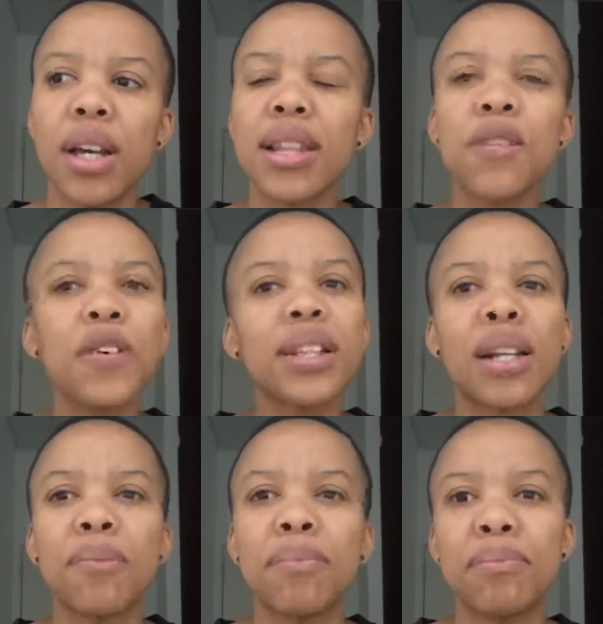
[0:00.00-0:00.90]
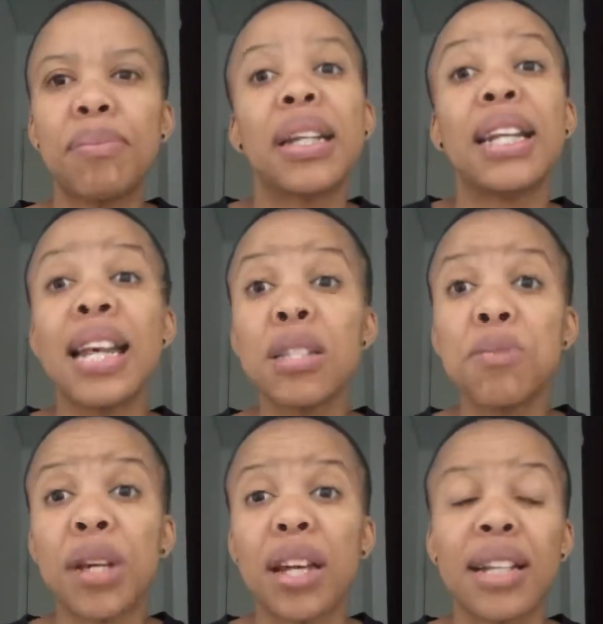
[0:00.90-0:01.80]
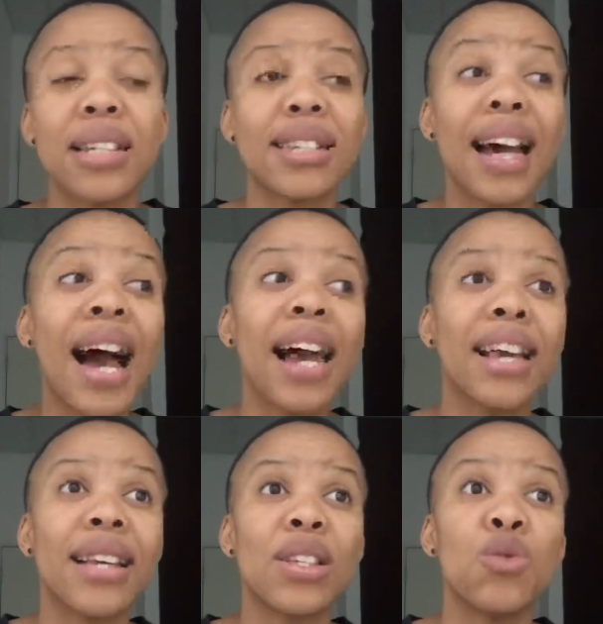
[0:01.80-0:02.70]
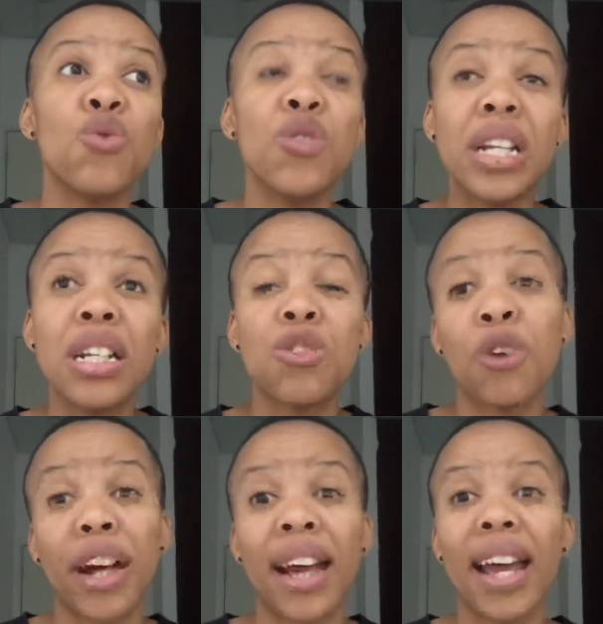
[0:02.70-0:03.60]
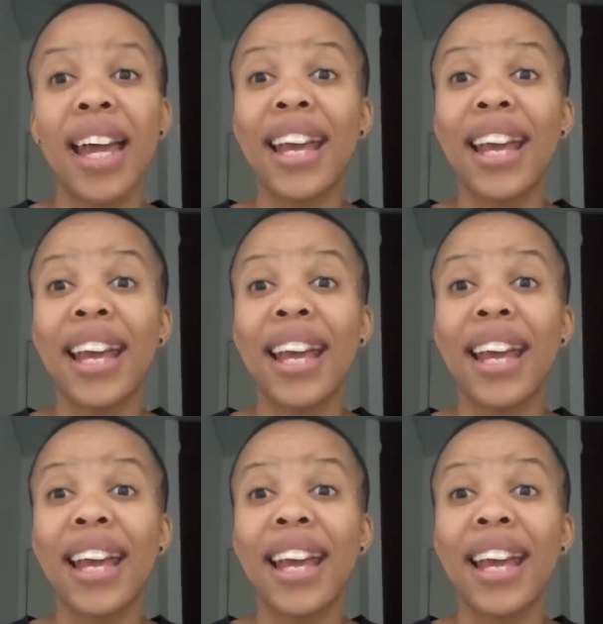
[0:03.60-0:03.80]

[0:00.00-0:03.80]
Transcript: The fact that I'm being lesbian and this guy is really trying to